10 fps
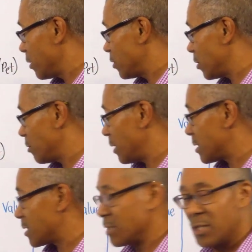you can do
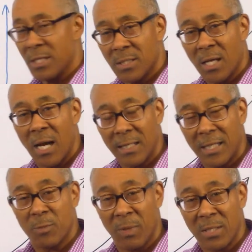is just cut
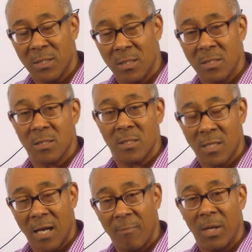expenses
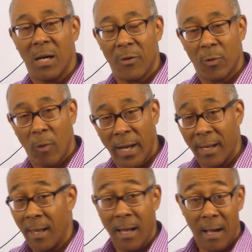some other
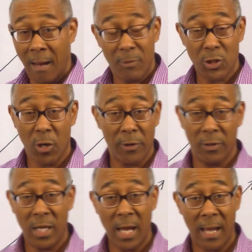way. I'm sure
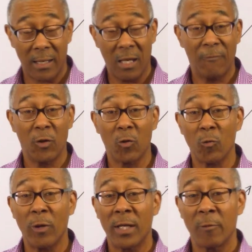you can. If you
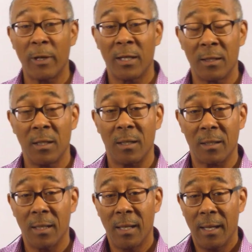really, really
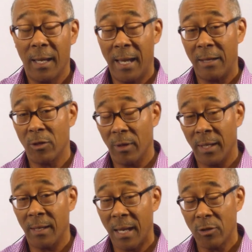look at your,
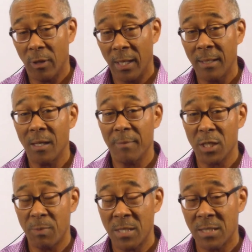at your income
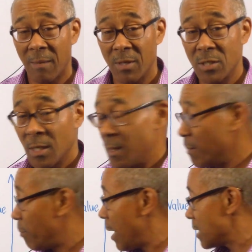and expense statements,
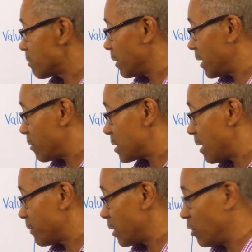possibly there's
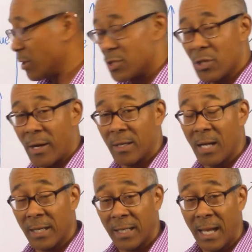something you can start
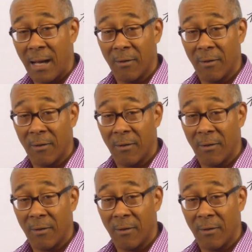cutting